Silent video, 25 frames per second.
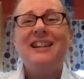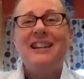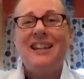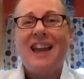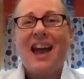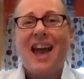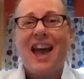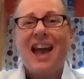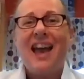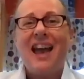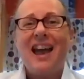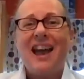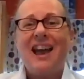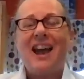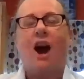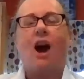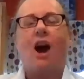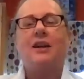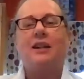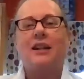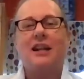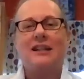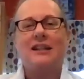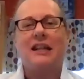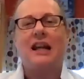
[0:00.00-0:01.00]
Yay.
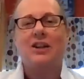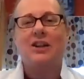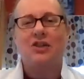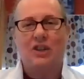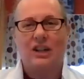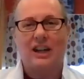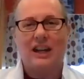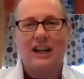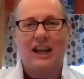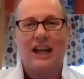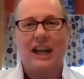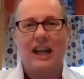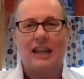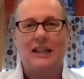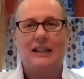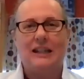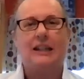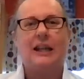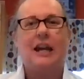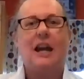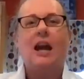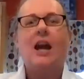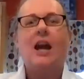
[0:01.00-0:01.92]
Heart dissection it is.